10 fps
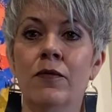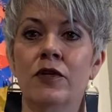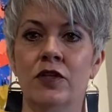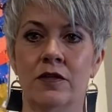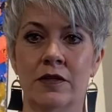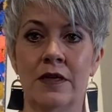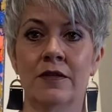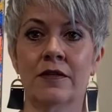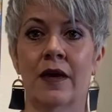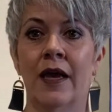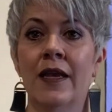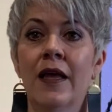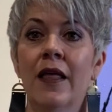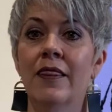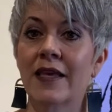which is inside
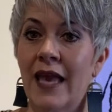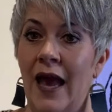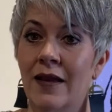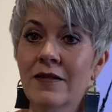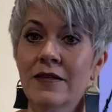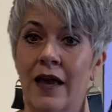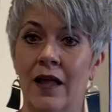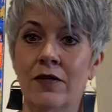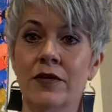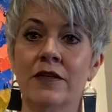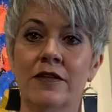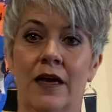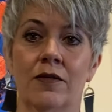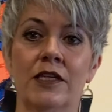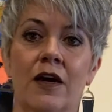the Cadets Galleries,
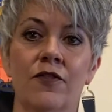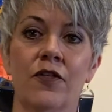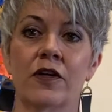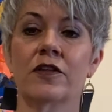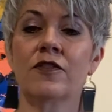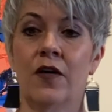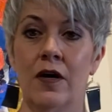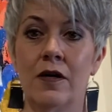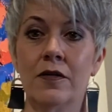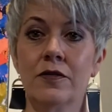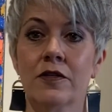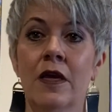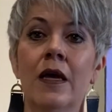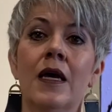downtown Fergus Falls.